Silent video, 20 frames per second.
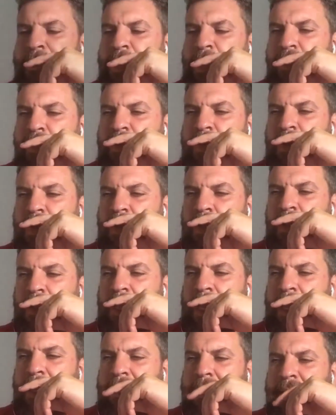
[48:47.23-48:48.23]
be over
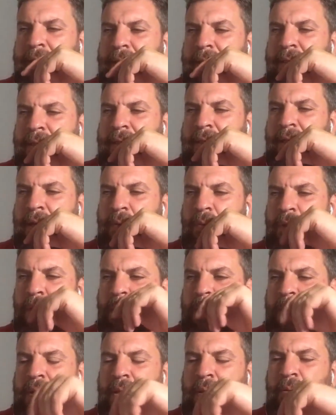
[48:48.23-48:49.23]
the AT&T
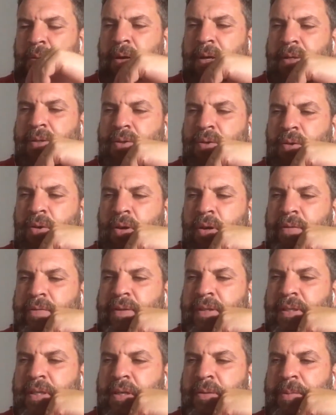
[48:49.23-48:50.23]
network in the US, or if
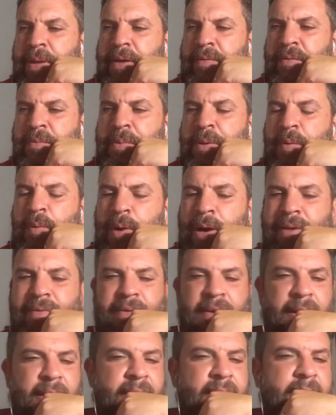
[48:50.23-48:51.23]
it's going to have to be
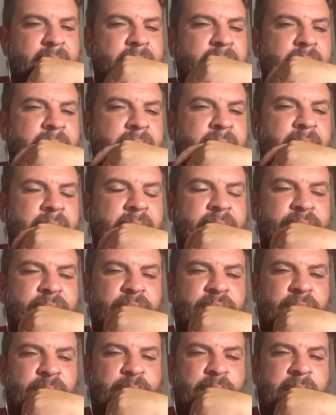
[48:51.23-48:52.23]
Wi-Fi.
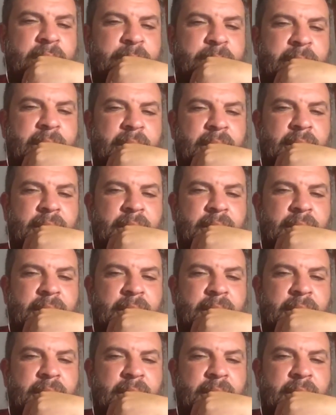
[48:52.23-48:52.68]
Those are pretty big.